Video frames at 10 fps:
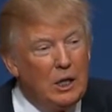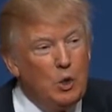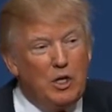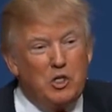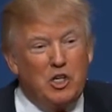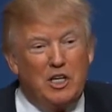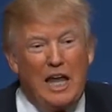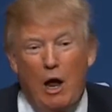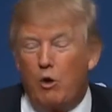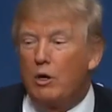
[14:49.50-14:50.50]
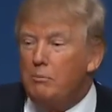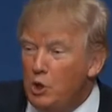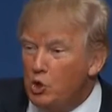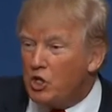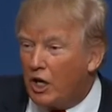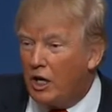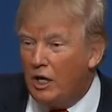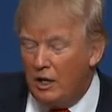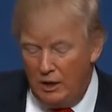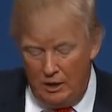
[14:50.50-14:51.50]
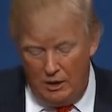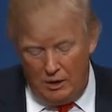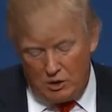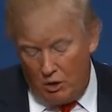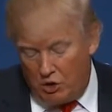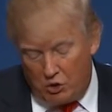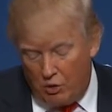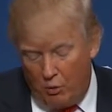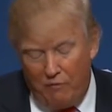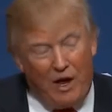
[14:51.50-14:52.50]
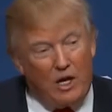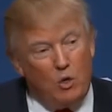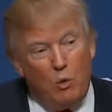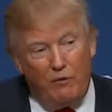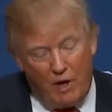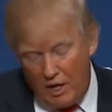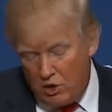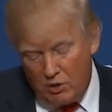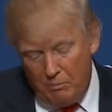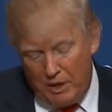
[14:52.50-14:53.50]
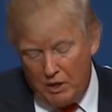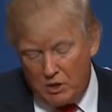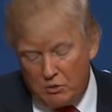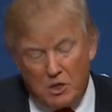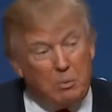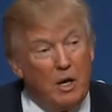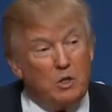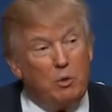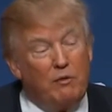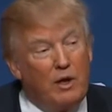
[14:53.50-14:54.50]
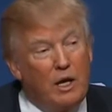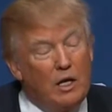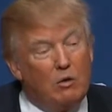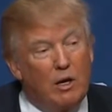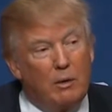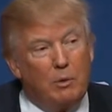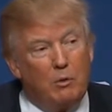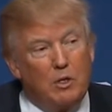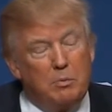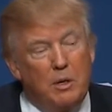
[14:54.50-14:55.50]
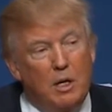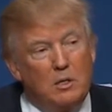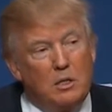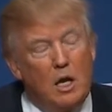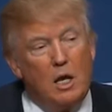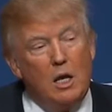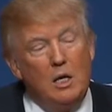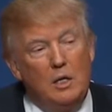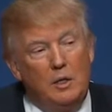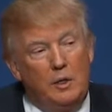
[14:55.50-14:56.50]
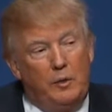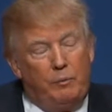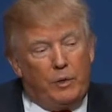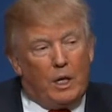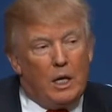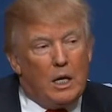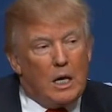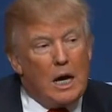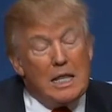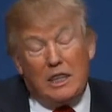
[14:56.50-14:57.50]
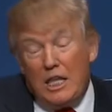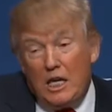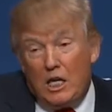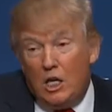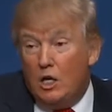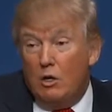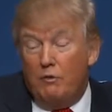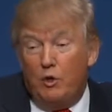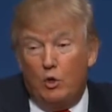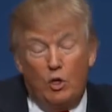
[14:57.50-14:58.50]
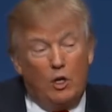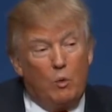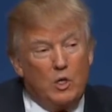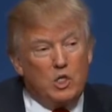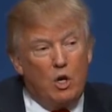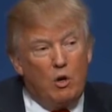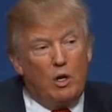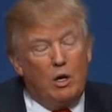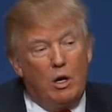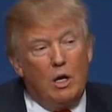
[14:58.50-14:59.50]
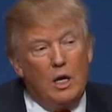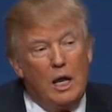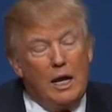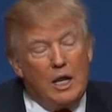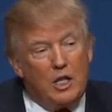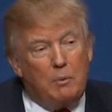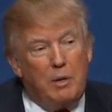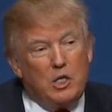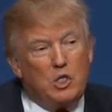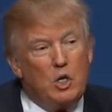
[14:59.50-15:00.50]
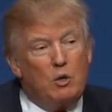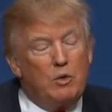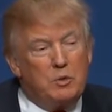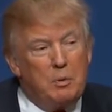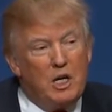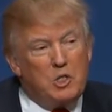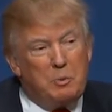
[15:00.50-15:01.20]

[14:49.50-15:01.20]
who doesn't count on music. So it's true. We've had tremendous response. We've had incredible response. And I think, if you look at what's going on, and I think based on the response,